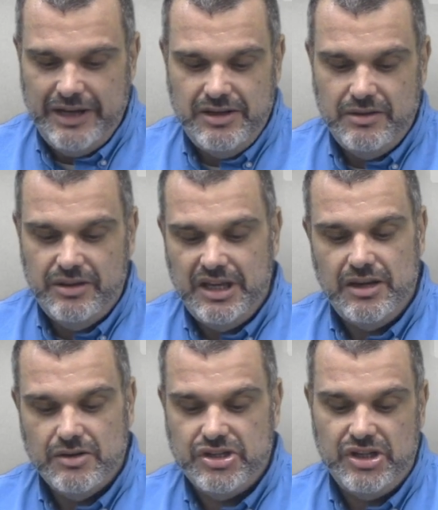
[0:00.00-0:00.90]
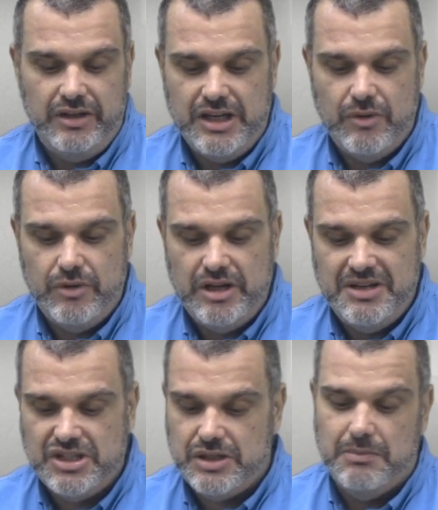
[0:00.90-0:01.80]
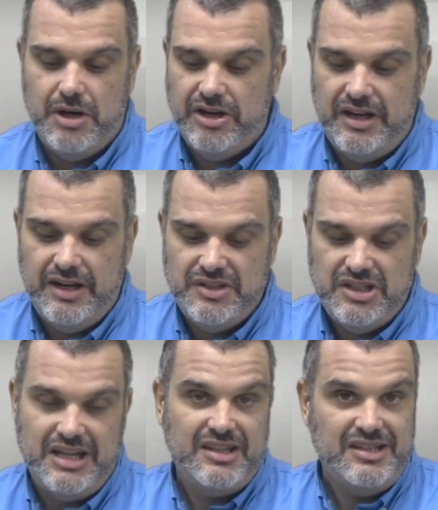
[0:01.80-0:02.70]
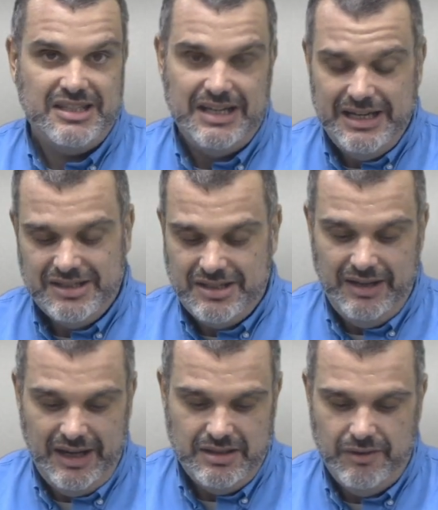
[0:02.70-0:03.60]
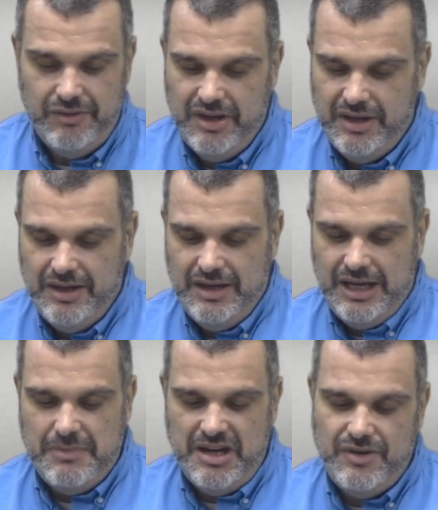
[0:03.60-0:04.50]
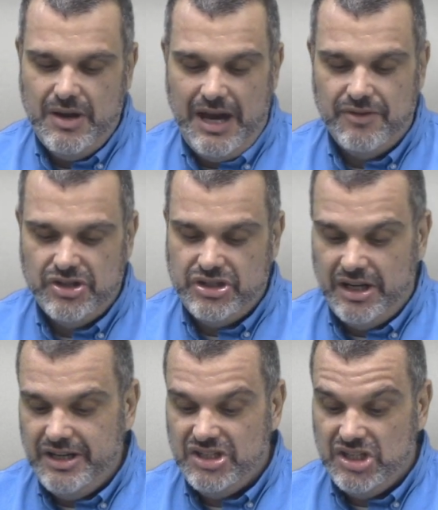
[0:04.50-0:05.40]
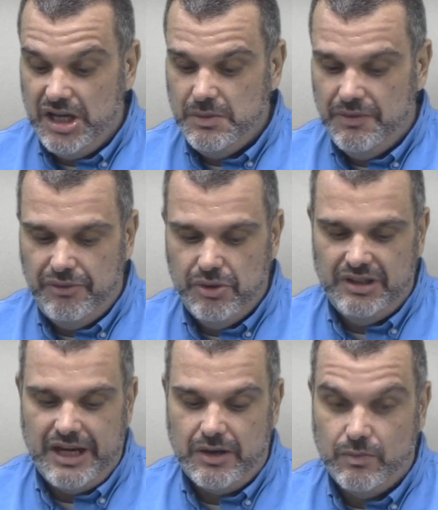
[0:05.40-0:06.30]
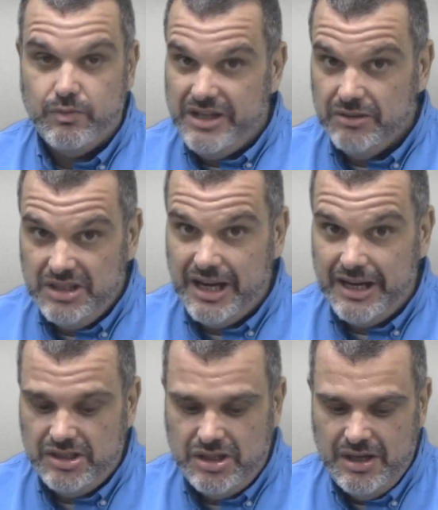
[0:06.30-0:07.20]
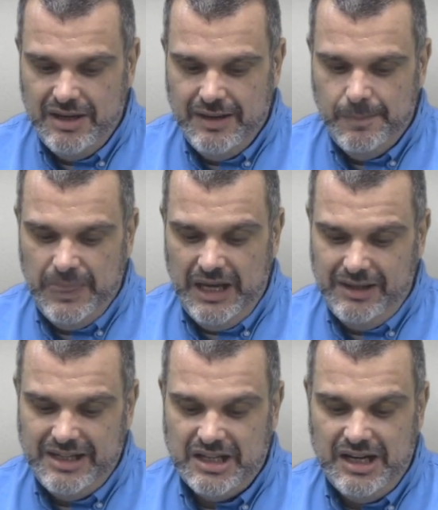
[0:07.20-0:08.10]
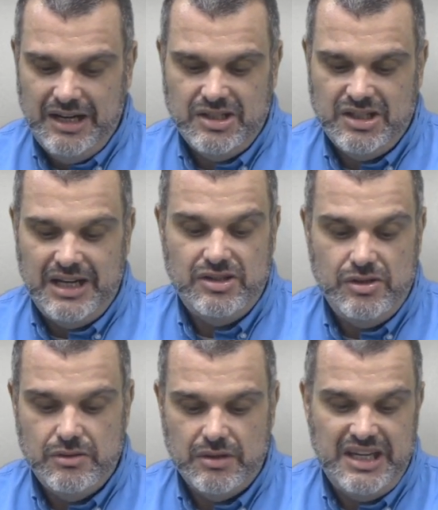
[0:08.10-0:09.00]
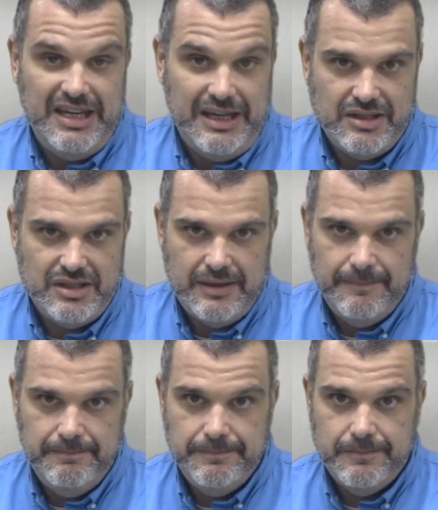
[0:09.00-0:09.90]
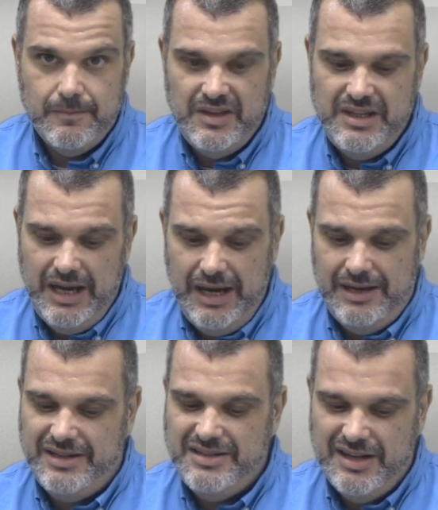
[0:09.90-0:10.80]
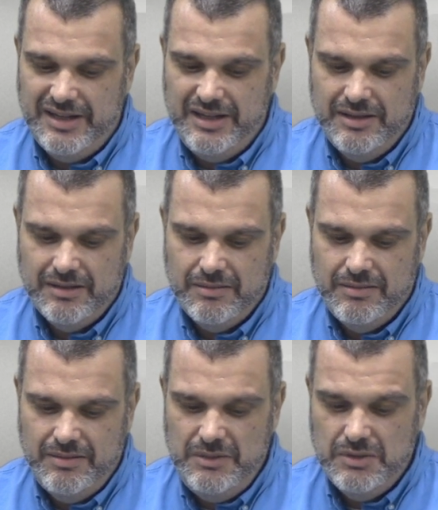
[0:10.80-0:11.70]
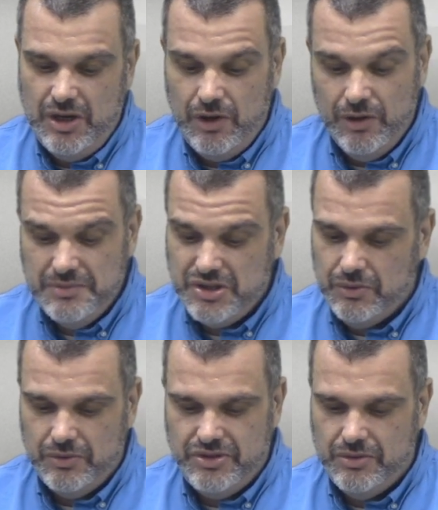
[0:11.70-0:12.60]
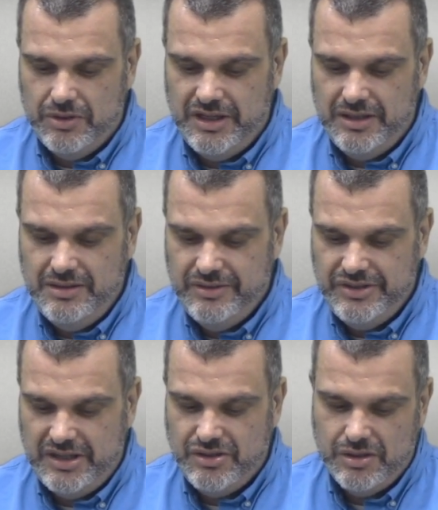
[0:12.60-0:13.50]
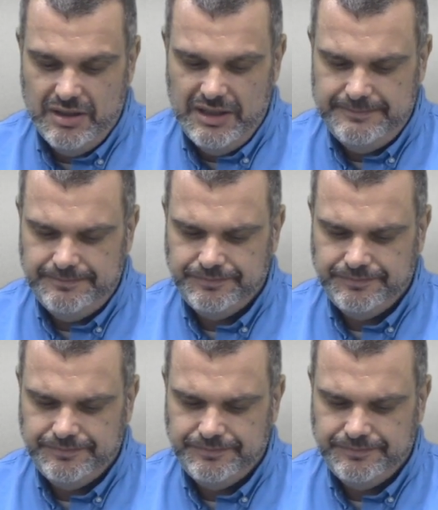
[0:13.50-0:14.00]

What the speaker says: do you think you're suddenly going to be smart enough to take the science elective? I mean, have you ever studied science before? Like real science? Not like the kind of science you do in kits. Yeah, I nodded. He was homeschooled, Julian, said Charlotte.